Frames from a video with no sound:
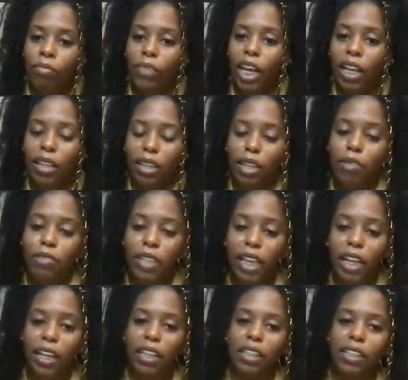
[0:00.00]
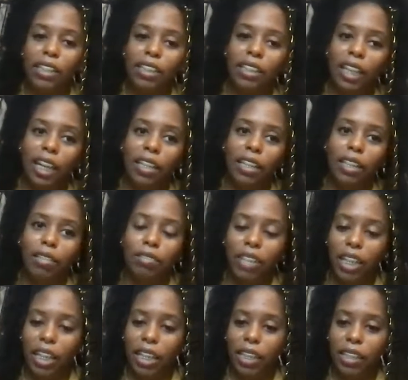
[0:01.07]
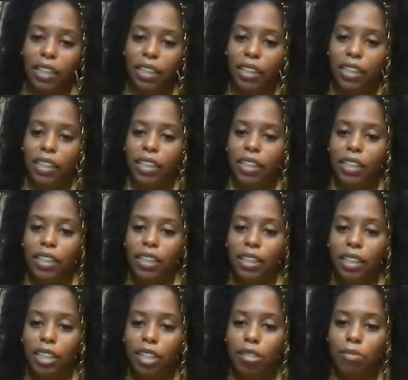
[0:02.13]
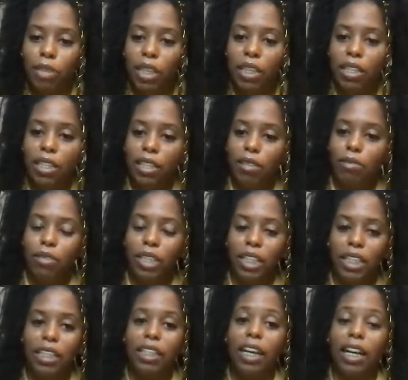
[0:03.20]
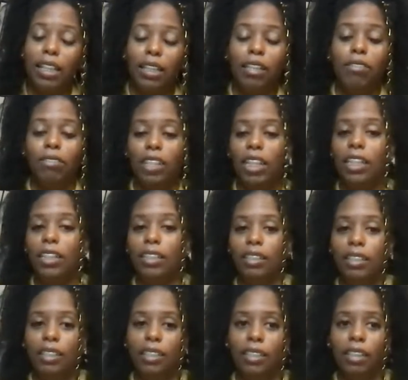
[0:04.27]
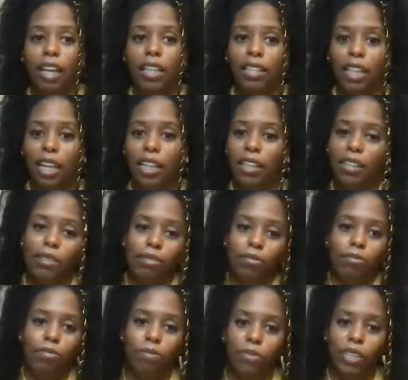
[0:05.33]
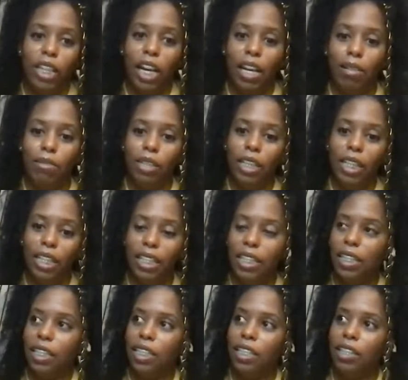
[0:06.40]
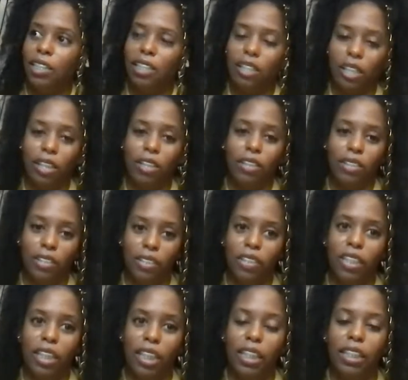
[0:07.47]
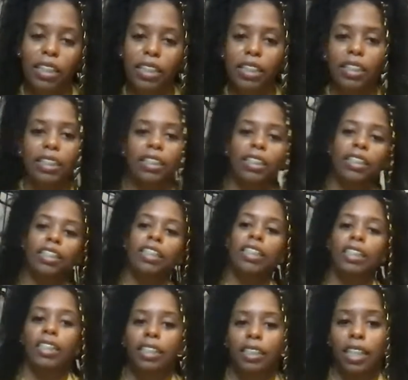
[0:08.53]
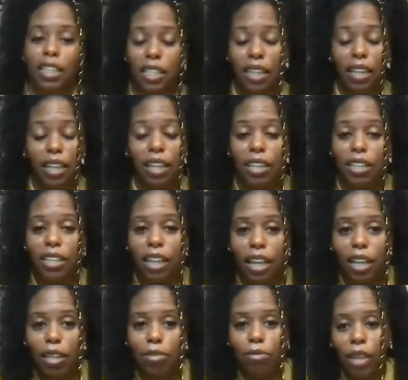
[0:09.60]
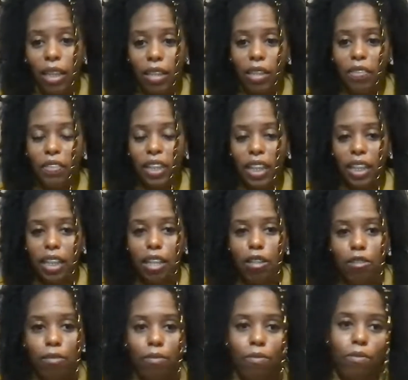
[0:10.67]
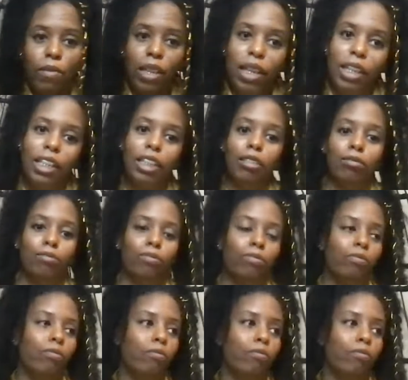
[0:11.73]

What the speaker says: I love that. I love that. 2 months in a week. I love that. That's like 9 weeks or so. Yeah. That's a long time. I love that. Um